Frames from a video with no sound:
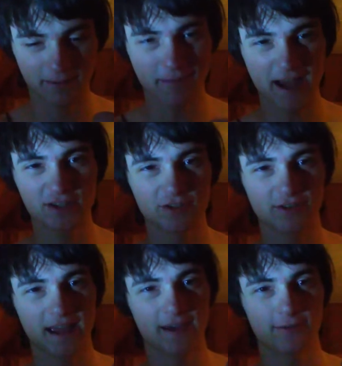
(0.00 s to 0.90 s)
Magic the
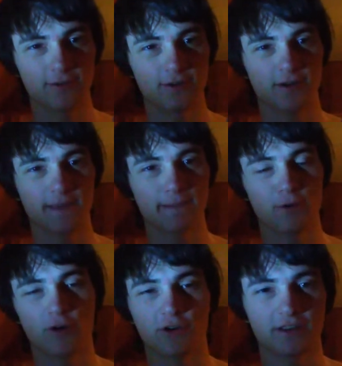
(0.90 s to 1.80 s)
Gathering on, like,
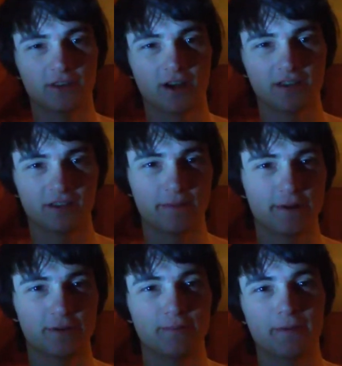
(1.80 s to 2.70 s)
parking lots in the
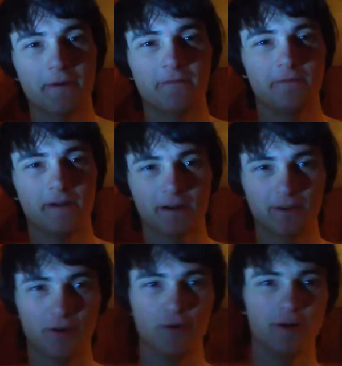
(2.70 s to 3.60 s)
middle of
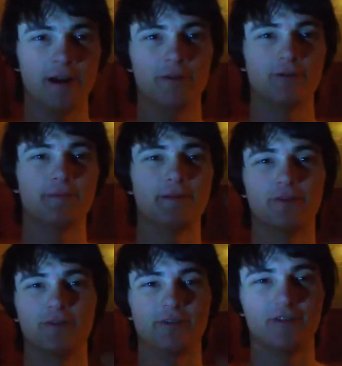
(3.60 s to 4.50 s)
bumfuck nowhere. Or in the
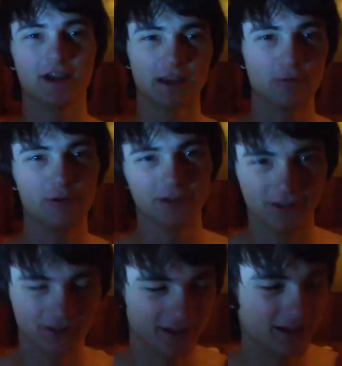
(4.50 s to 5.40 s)
middle of the fucking
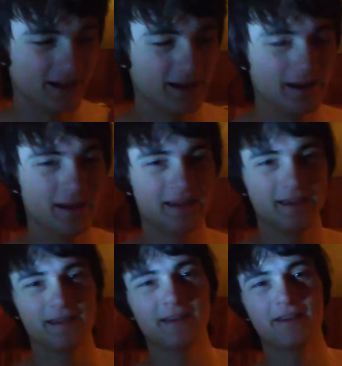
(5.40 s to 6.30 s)
woods.
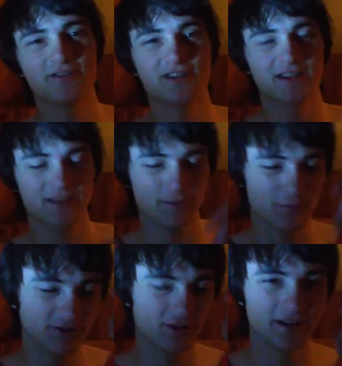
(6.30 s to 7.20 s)
You know, just when
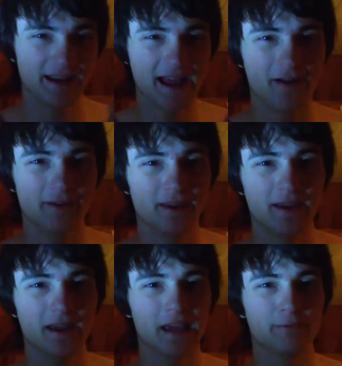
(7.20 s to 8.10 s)
we started out
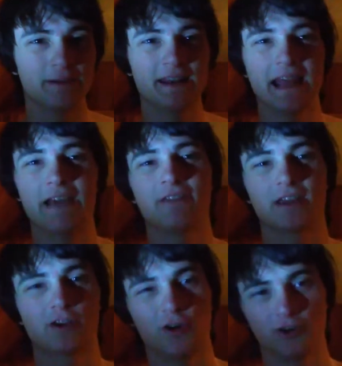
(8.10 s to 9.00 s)
and we didn't have,
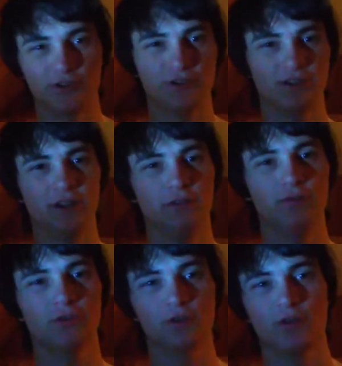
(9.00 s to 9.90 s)
like, card
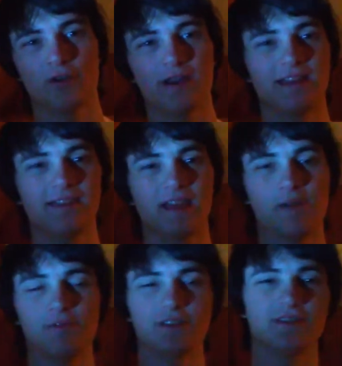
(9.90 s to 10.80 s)
sleeves or
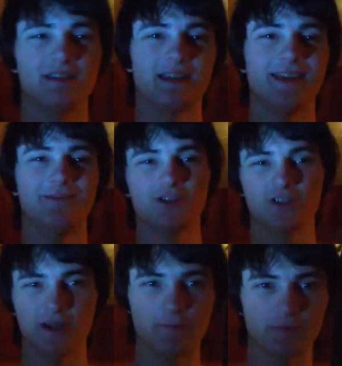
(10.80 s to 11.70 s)
anything, we just didn't give a
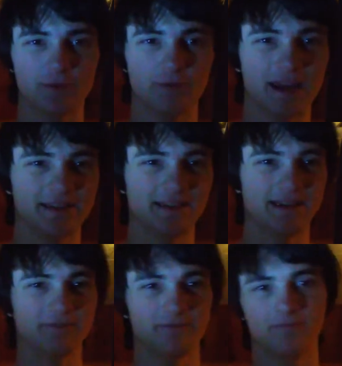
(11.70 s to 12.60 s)
shit. We had,
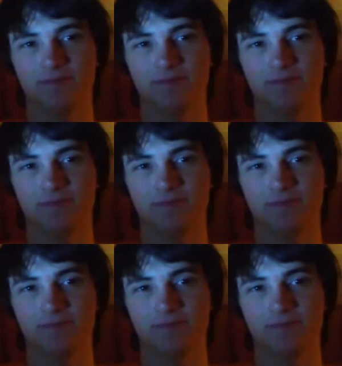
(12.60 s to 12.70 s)
like,